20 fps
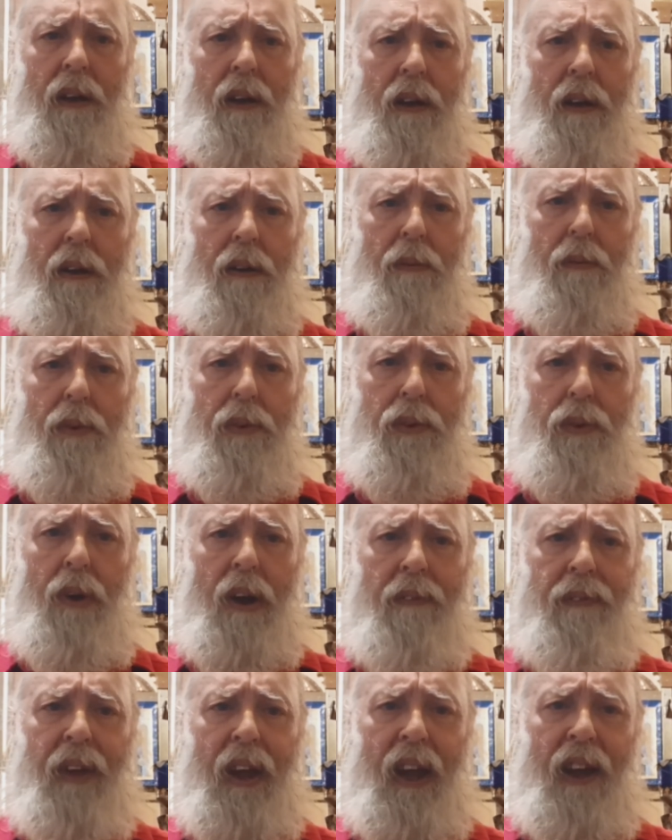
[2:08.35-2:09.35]
you
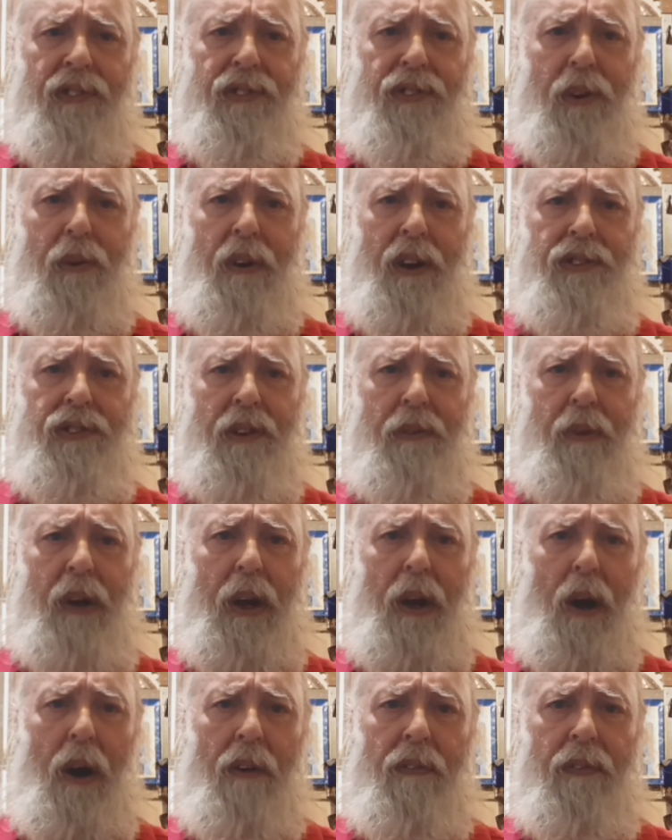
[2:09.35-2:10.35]
have to ask the question
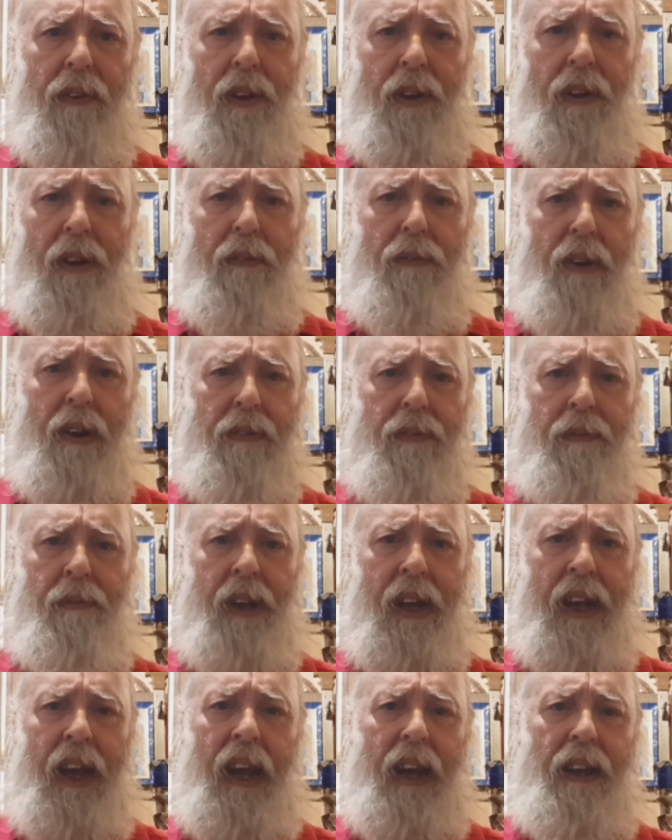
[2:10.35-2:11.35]
right off, right from
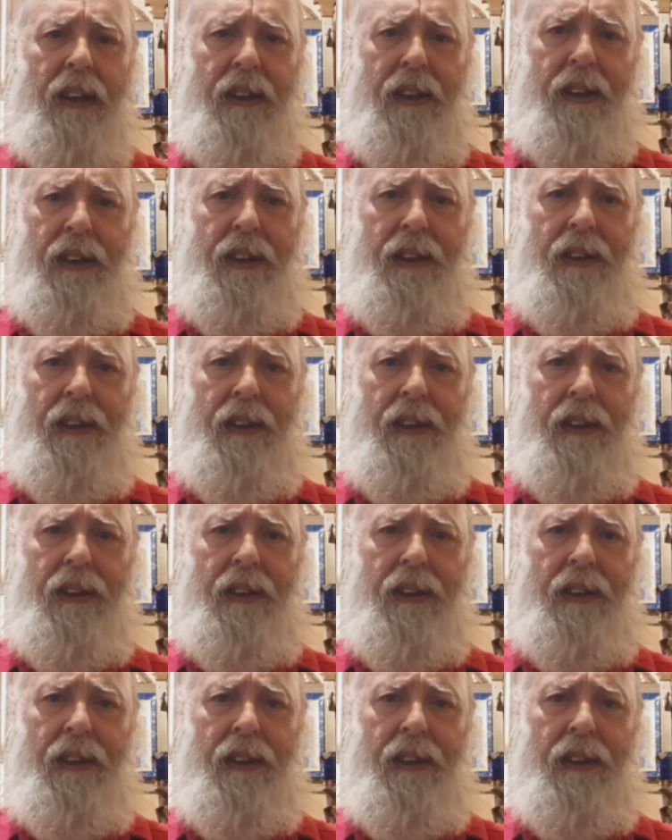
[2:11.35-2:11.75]
the gate.